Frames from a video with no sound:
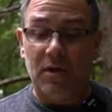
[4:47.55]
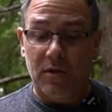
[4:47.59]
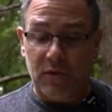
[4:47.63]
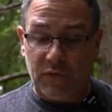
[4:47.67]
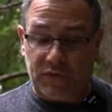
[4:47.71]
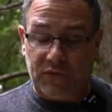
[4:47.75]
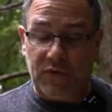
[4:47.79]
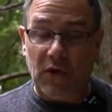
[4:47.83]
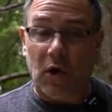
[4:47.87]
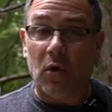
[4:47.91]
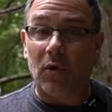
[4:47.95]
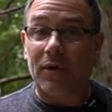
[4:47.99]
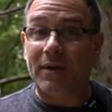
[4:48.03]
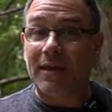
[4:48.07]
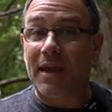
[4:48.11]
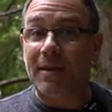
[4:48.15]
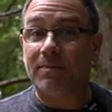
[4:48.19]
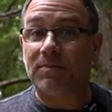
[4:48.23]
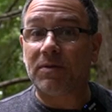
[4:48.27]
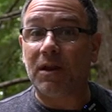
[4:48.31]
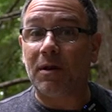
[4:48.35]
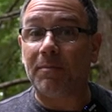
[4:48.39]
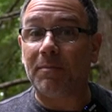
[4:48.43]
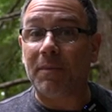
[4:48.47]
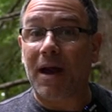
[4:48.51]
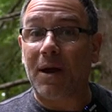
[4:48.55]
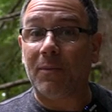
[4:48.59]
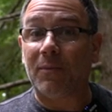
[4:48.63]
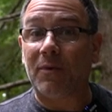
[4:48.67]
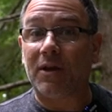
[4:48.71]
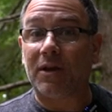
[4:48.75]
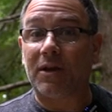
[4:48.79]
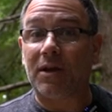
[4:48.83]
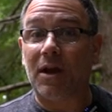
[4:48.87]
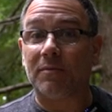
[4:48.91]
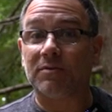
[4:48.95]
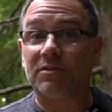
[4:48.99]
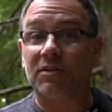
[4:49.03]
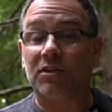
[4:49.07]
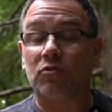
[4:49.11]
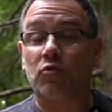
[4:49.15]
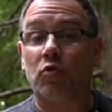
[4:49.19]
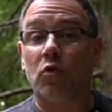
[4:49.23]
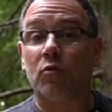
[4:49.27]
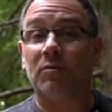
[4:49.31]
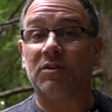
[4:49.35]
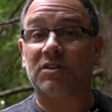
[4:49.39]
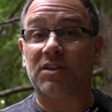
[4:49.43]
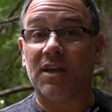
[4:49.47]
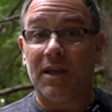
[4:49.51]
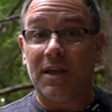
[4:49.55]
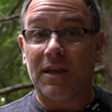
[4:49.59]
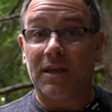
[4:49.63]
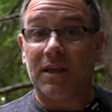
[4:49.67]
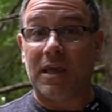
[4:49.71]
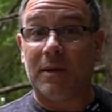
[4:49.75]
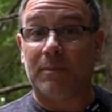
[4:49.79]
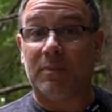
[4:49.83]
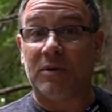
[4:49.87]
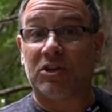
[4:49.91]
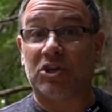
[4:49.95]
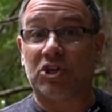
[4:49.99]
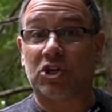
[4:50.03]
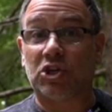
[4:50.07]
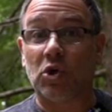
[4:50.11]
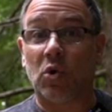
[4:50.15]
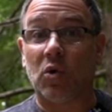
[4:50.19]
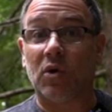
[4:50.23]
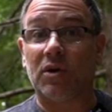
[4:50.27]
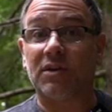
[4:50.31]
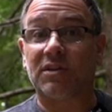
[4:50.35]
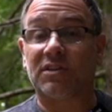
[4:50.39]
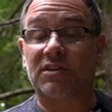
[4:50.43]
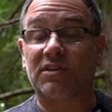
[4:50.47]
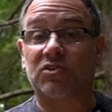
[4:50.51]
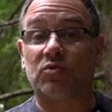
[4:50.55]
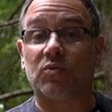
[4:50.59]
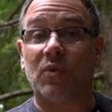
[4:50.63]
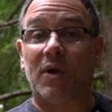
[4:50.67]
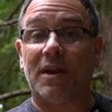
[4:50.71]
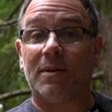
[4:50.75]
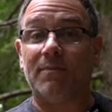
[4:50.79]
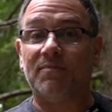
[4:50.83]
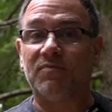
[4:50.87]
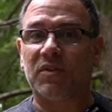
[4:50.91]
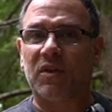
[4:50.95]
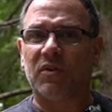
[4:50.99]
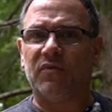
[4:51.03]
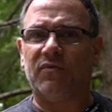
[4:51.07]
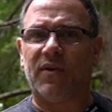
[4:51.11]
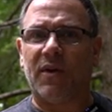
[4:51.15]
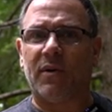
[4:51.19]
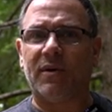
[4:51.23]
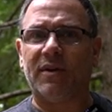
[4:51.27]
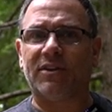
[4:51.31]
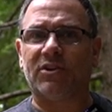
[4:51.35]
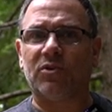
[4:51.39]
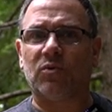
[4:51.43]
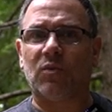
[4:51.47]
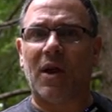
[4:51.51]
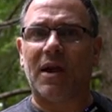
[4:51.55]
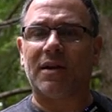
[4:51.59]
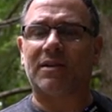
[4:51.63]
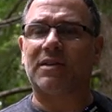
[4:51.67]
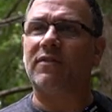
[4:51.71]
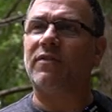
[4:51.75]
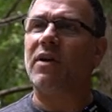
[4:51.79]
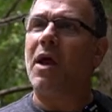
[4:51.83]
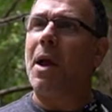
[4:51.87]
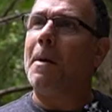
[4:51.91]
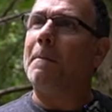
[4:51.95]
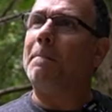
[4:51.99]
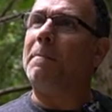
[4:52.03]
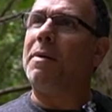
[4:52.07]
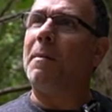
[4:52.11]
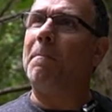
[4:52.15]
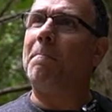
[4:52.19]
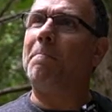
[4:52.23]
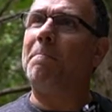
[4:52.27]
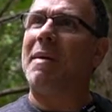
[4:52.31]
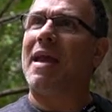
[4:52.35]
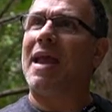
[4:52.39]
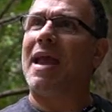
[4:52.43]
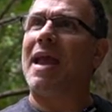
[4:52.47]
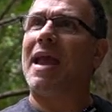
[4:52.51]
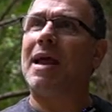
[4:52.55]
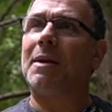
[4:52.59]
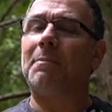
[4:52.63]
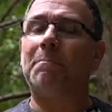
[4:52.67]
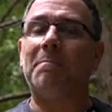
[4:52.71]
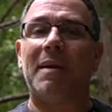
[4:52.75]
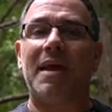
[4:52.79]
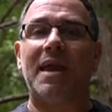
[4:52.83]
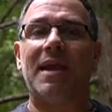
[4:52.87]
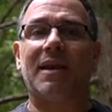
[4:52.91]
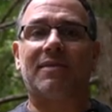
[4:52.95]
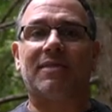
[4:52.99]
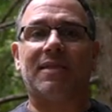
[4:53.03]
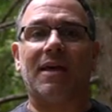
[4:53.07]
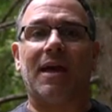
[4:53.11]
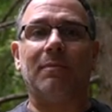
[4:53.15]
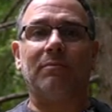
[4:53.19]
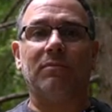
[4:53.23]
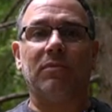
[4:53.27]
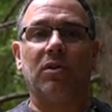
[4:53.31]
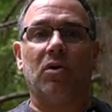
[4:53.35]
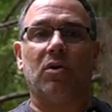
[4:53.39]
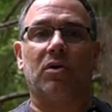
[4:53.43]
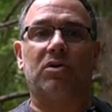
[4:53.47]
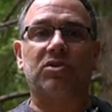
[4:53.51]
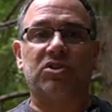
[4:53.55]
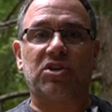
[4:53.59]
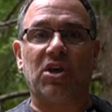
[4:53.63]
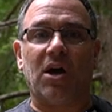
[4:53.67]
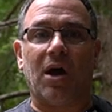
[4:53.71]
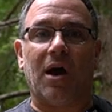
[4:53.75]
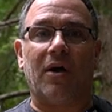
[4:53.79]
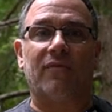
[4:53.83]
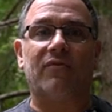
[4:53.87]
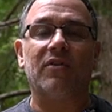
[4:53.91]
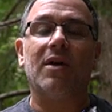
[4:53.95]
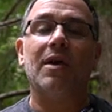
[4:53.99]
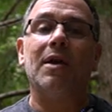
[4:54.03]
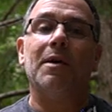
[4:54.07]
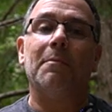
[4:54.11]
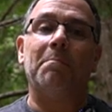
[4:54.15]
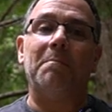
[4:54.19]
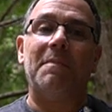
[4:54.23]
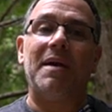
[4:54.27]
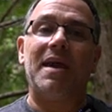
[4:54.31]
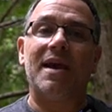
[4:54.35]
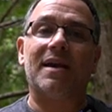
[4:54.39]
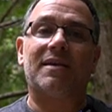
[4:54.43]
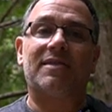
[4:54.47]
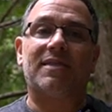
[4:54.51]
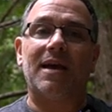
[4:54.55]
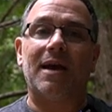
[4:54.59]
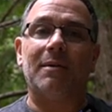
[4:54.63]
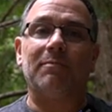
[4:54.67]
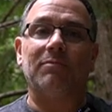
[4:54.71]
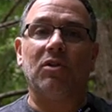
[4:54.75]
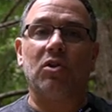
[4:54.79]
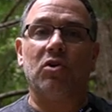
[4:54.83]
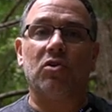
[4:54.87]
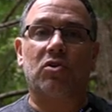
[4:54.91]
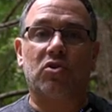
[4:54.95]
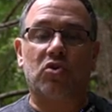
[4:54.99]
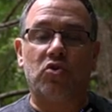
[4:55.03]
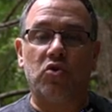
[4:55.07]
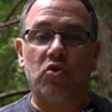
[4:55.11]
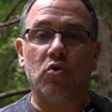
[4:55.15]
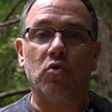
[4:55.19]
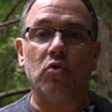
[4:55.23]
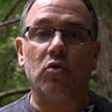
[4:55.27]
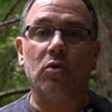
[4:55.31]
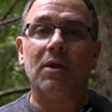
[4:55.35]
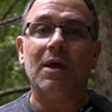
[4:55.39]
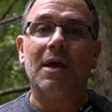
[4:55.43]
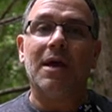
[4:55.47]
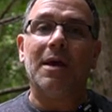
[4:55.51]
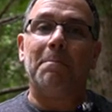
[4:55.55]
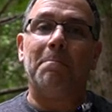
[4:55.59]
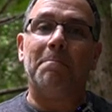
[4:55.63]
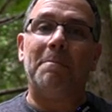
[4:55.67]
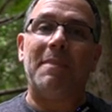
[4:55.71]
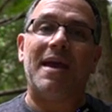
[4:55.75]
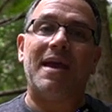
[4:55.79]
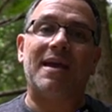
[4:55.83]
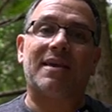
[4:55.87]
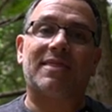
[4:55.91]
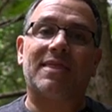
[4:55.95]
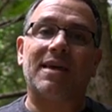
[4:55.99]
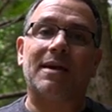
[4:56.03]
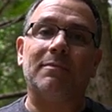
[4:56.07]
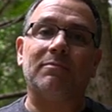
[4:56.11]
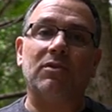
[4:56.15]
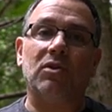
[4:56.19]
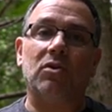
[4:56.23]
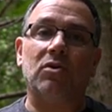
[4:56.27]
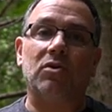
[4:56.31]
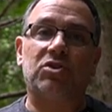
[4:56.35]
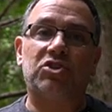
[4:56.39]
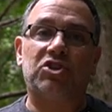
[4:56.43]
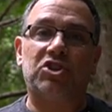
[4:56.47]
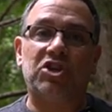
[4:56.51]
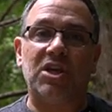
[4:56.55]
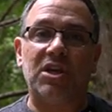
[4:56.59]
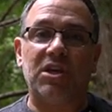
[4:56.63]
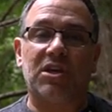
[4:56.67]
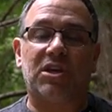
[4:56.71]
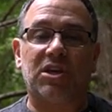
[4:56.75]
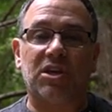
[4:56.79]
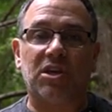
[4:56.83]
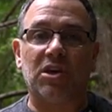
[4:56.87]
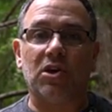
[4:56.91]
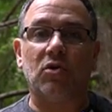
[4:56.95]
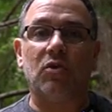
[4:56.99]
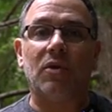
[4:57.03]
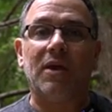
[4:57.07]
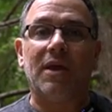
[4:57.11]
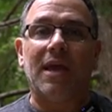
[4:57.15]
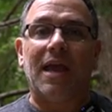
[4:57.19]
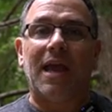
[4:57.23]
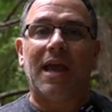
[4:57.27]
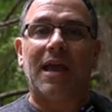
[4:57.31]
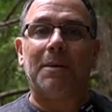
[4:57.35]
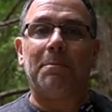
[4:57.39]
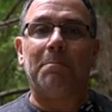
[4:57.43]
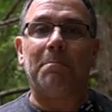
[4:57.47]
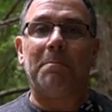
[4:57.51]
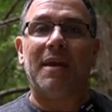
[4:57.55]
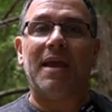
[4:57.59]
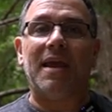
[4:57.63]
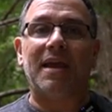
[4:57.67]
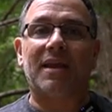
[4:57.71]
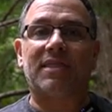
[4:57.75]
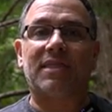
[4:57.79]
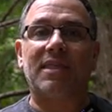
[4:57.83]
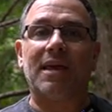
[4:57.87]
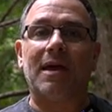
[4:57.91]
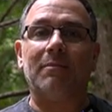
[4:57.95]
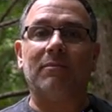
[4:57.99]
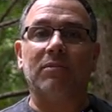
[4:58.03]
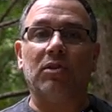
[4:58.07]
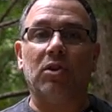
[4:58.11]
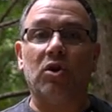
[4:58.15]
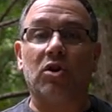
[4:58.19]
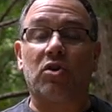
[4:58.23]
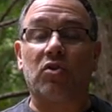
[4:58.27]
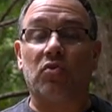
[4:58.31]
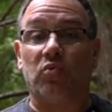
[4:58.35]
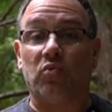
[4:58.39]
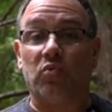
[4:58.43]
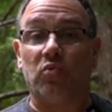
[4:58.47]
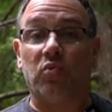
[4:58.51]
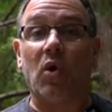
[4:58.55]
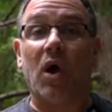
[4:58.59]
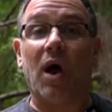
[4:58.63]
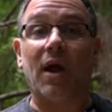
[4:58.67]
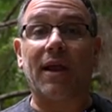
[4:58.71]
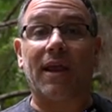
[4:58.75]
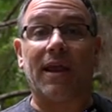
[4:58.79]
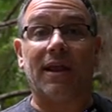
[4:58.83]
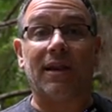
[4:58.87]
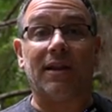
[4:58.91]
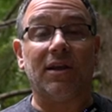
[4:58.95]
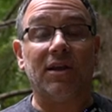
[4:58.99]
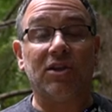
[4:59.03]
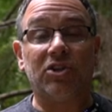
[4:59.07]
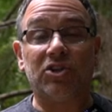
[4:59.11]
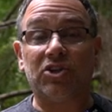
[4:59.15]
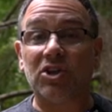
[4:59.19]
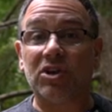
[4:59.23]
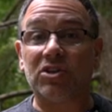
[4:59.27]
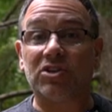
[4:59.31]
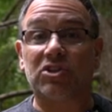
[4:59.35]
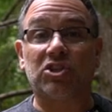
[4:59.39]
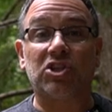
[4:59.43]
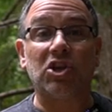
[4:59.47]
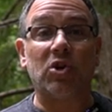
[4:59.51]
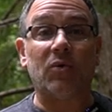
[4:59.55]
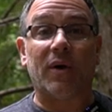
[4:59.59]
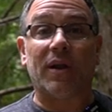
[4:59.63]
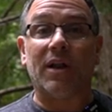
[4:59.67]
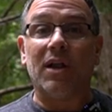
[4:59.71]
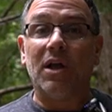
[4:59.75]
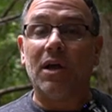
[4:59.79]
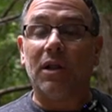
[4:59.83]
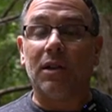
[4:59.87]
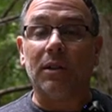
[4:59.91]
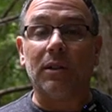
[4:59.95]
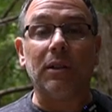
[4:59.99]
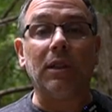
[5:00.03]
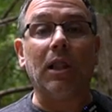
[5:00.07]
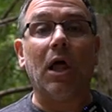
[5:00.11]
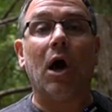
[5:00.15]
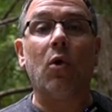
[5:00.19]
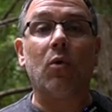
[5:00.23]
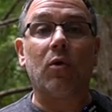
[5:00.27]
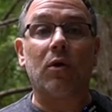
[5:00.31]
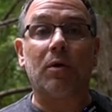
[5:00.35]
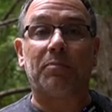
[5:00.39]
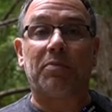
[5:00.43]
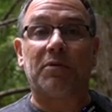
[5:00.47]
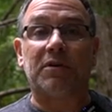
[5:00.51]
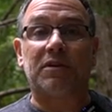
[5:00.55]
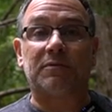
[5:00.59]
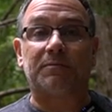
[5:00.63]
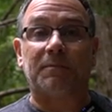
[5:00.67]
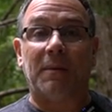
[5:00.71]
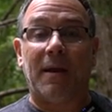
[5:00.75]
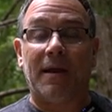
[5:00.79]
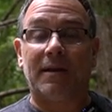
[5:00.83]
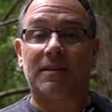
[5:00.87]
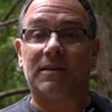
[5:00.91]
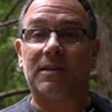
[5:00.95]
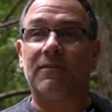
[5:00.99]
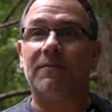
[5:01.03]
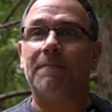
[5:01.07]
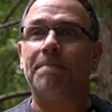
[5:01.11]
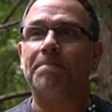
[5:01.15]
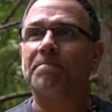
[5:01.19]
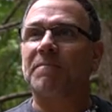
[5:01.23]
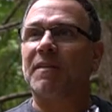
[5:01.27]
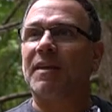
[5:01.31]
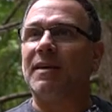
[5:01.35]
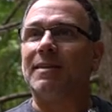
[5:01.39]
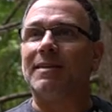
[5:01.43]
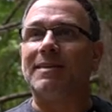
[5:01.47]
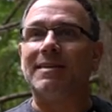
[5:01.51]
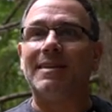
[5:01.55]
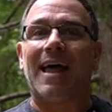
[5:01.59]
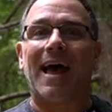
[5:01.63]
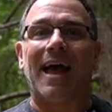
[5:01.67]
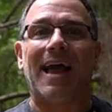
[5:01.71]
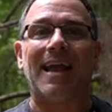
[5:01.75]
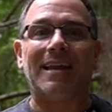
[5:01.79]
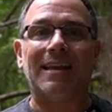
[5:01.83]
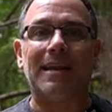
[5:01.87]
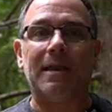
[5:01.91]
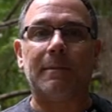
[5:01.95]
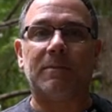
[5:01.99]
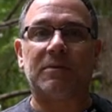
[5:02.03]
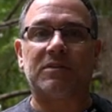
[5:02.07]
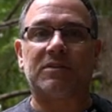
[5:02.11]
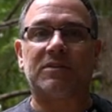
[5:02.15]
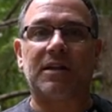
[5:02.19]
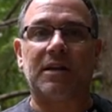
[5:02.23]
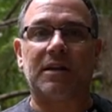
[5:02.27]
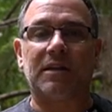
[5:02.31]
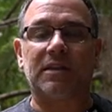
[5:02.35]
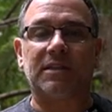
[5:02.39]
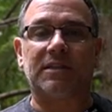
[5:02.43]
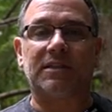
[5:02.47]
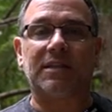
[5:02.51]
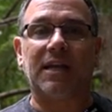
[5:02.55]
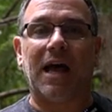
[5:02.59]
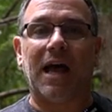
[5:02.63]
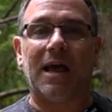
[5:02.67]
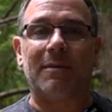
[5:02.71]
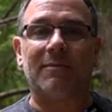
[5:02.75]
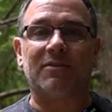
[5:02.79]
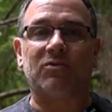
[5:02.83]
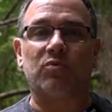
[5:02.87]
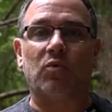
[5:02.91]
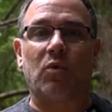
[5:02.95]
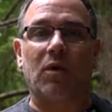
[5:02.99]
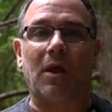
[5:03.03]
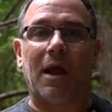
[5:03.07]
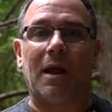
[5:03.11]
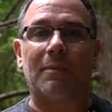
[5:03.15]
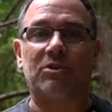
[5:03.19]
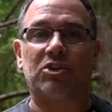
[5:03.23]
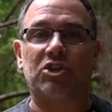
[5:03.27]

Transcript: So keep that in mind when it comes to the groomsmen, keep it short, sweet, very directive, but man, make them look tough. Make them look cool, make them look GQ, and make them look rugged. just do it. Lower perspective, 90% of the time is where I'm